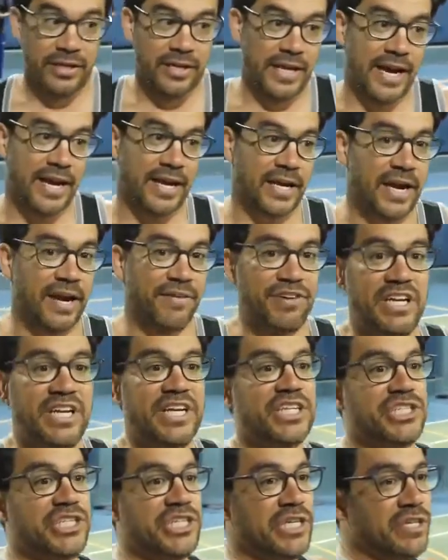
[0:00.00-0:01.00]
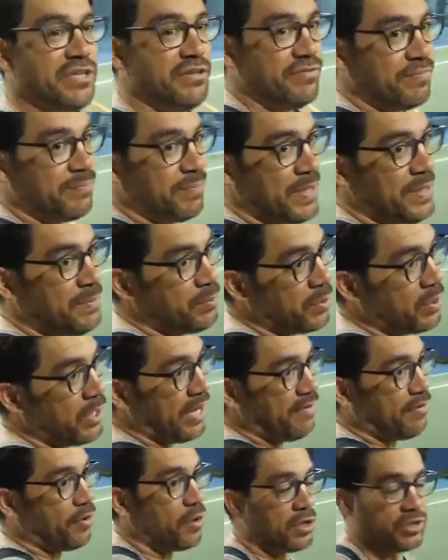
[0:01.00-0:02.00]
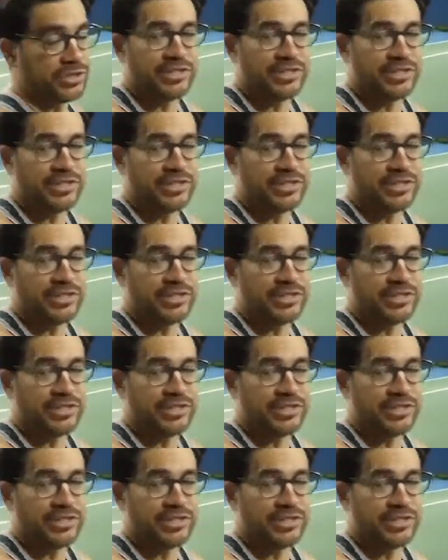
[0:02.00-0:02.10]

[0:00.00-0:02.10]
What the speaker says: how to have initiative. People have a hard